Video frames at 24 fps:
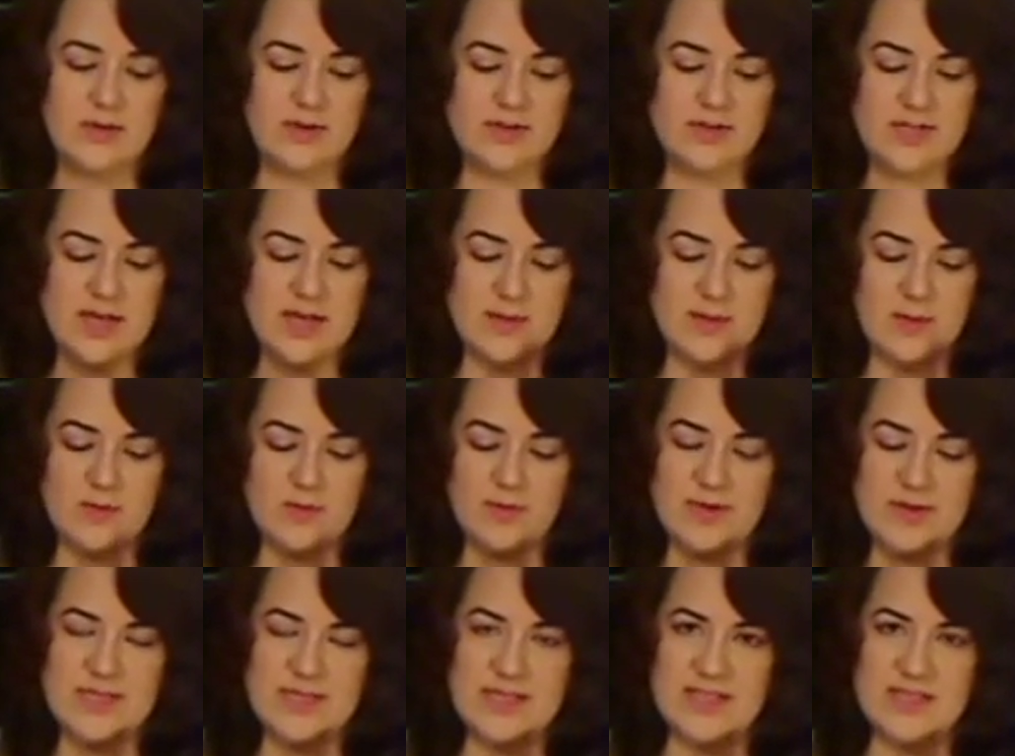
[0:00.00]
There's a couple
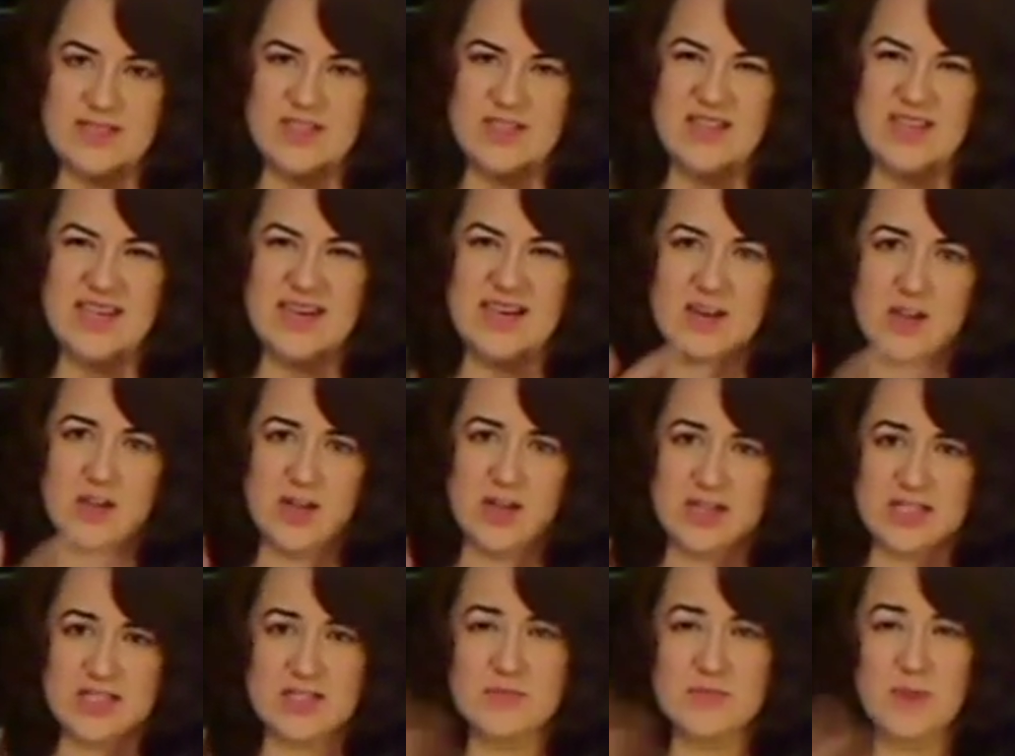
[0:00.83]
reasons. You get a
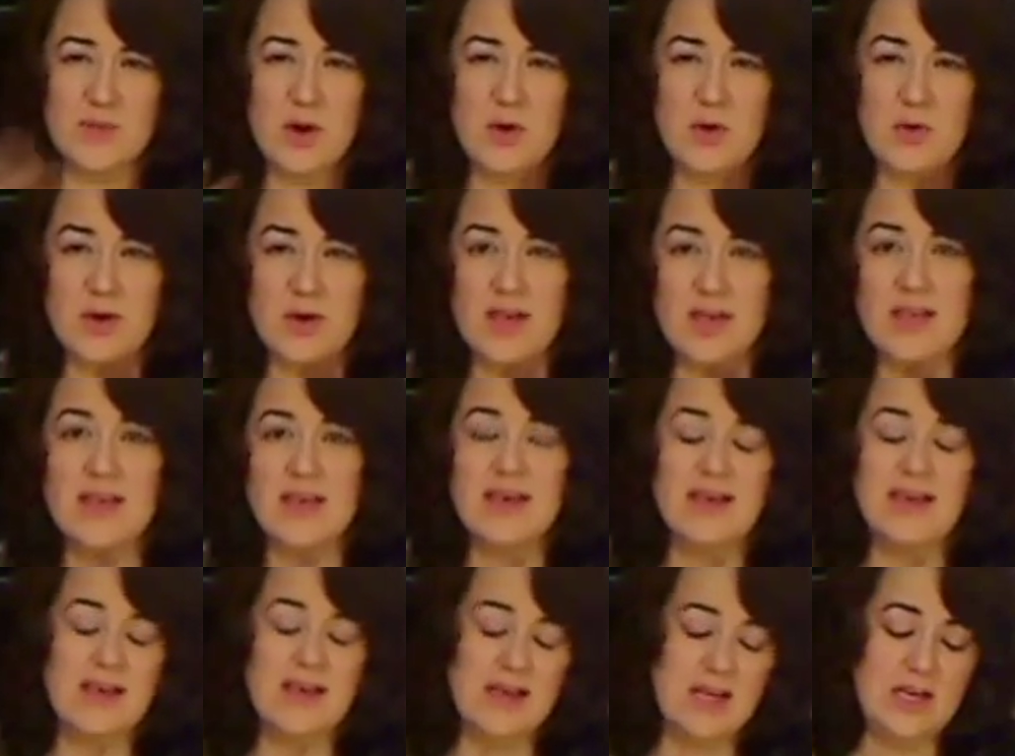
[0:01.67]
lot of smoke,
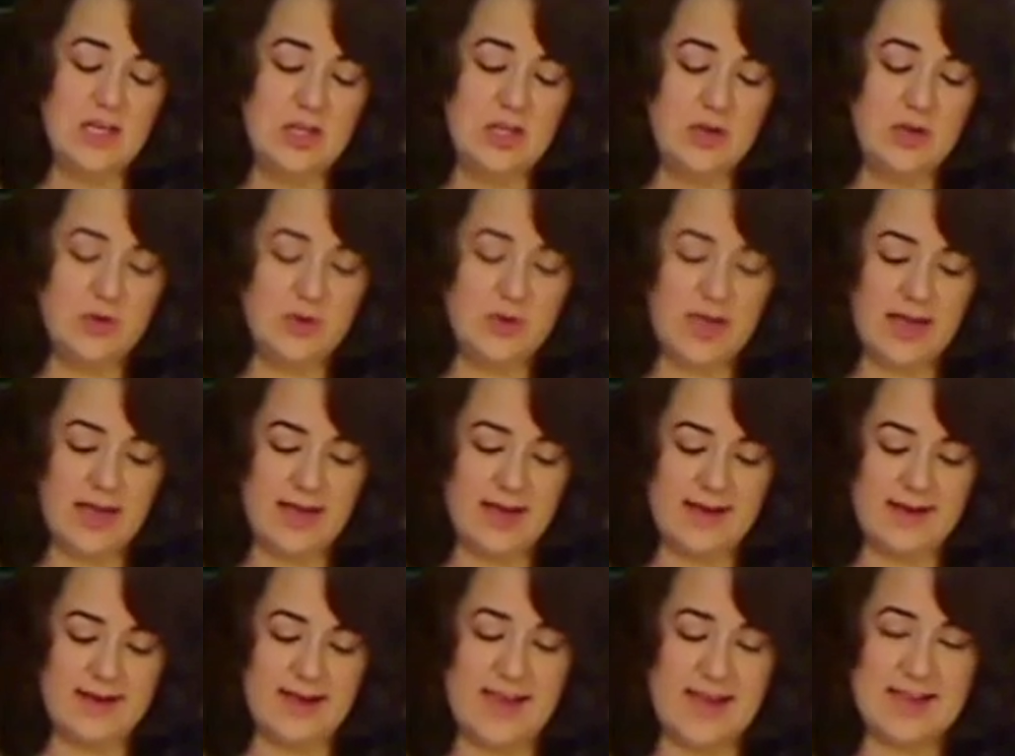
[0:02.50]
you
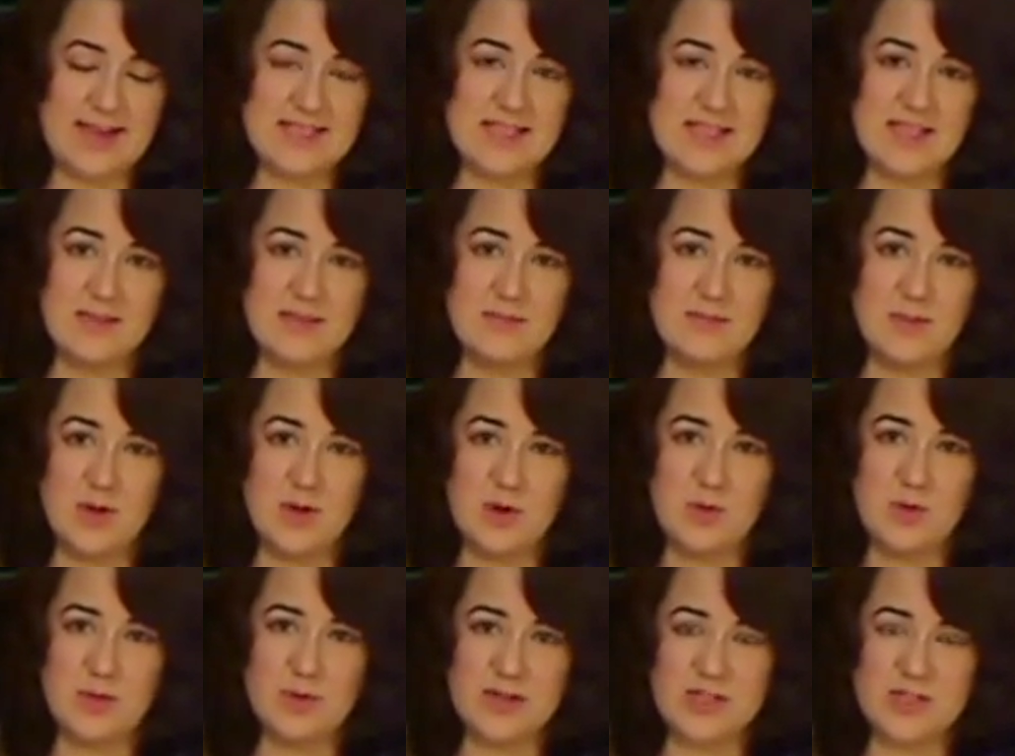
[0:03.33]
can accidentally
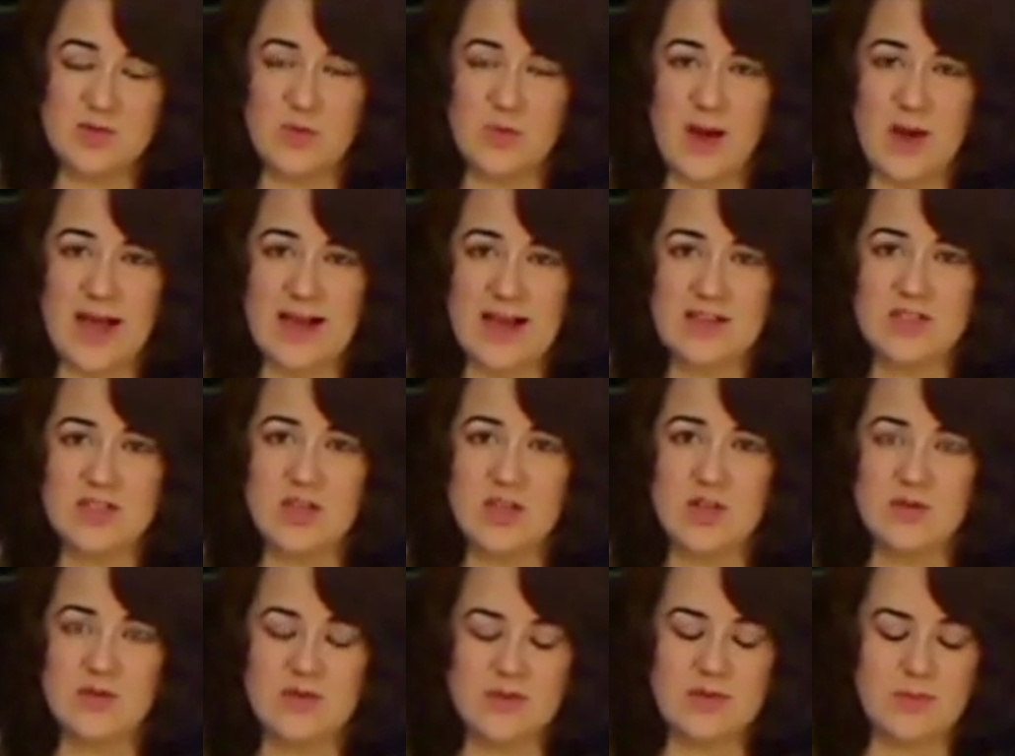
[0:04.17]
blow a bunch of wax
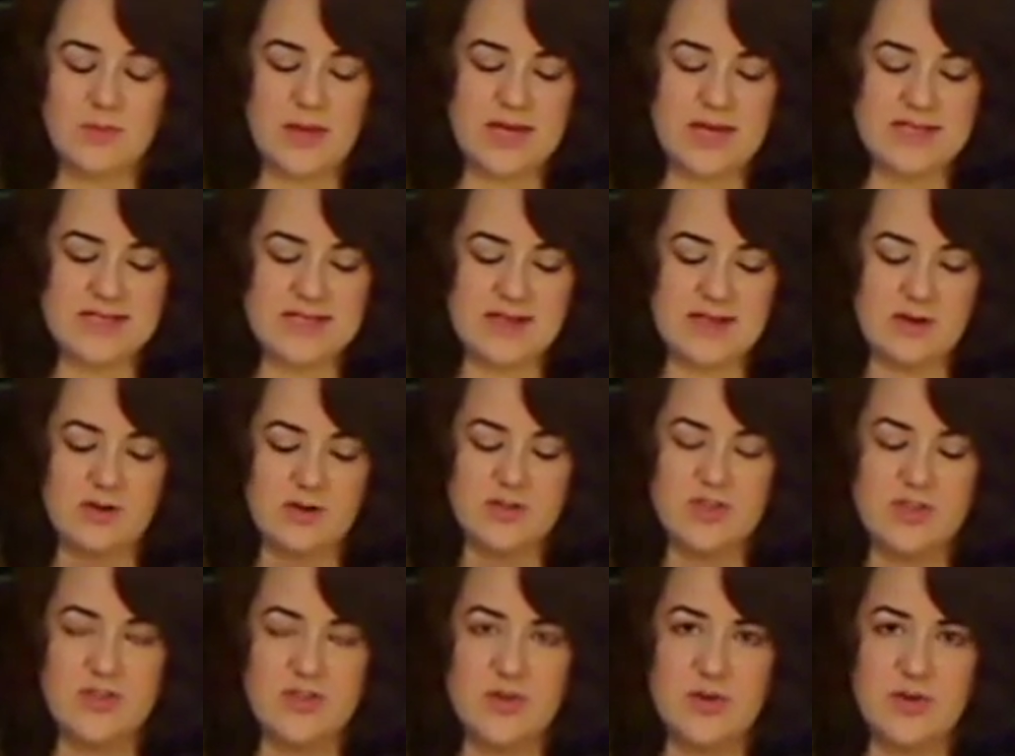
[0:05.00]
all over the place, and
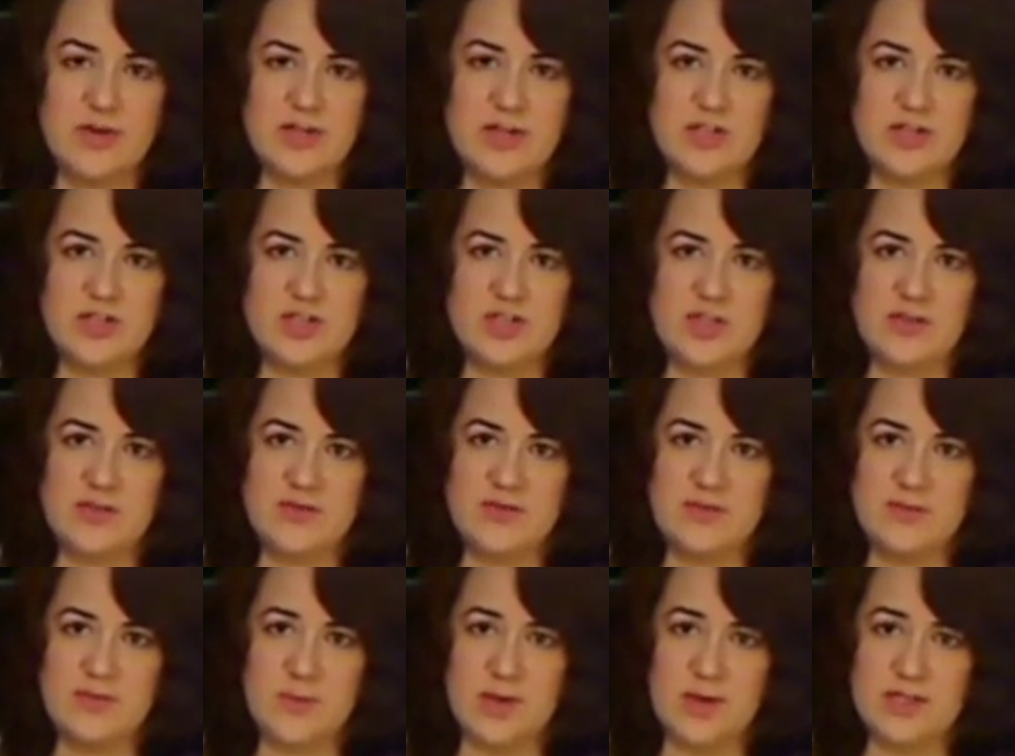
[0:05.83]
also you're going to
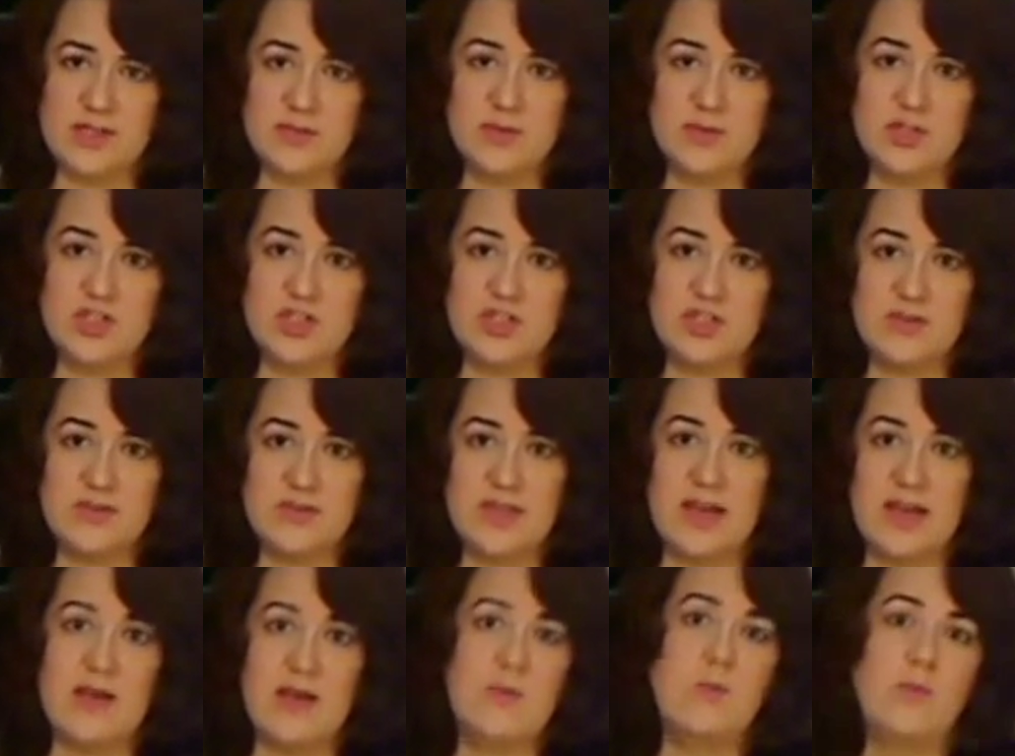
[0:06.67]
possibly shift
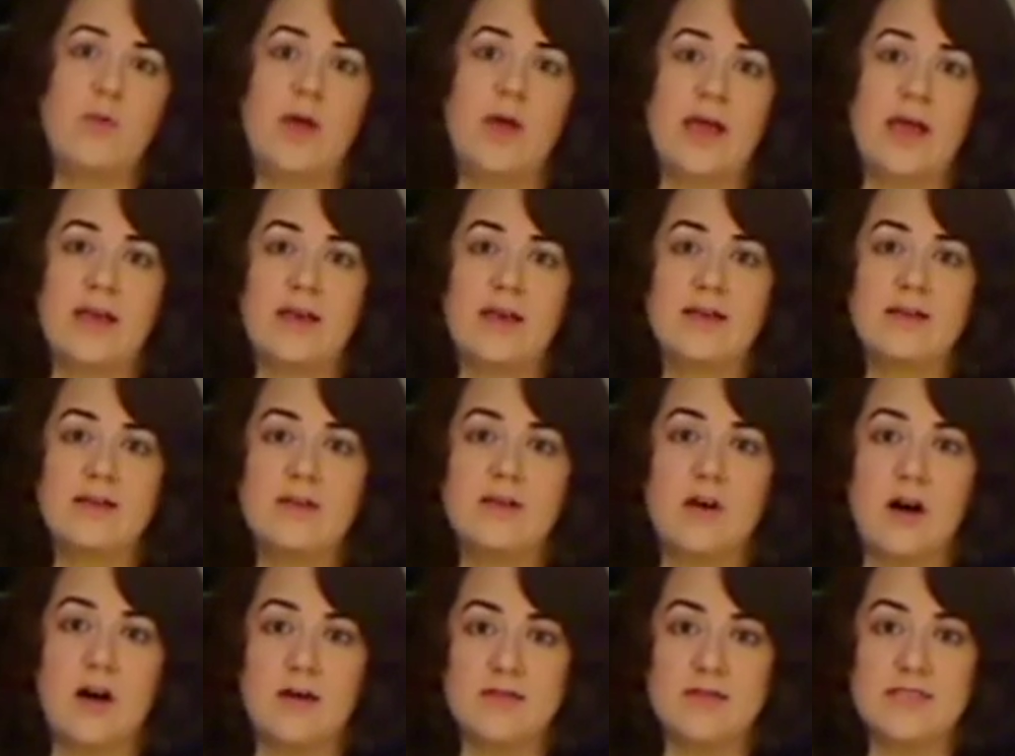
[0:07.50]
that wick
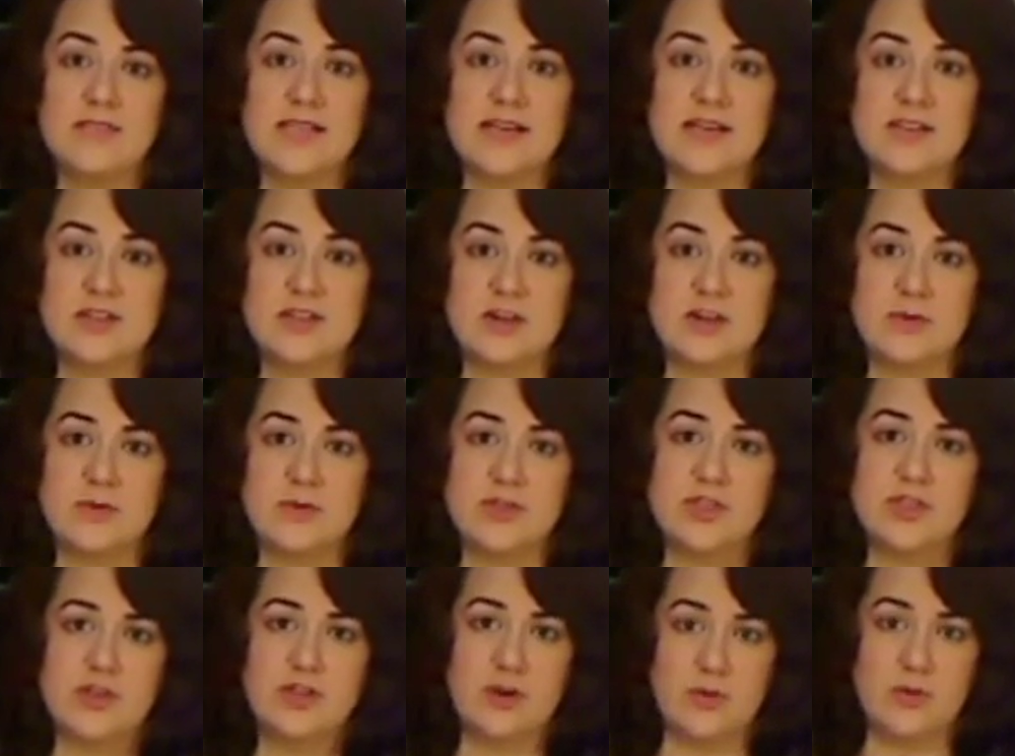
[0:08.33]
off center,
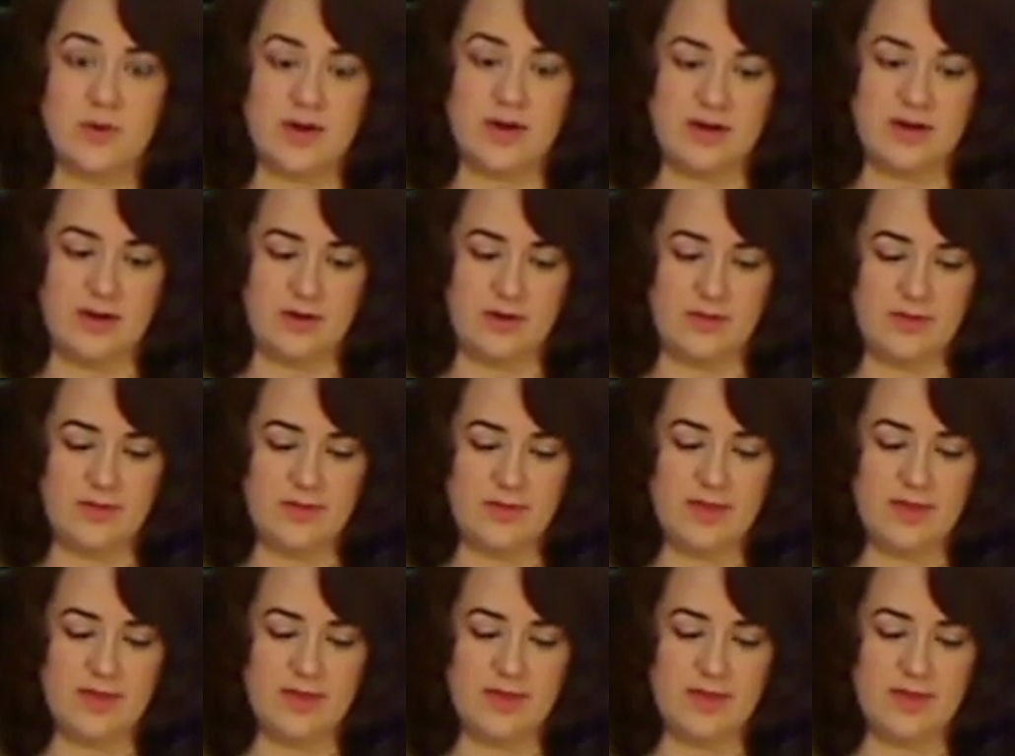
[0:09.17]
which you don't want to do.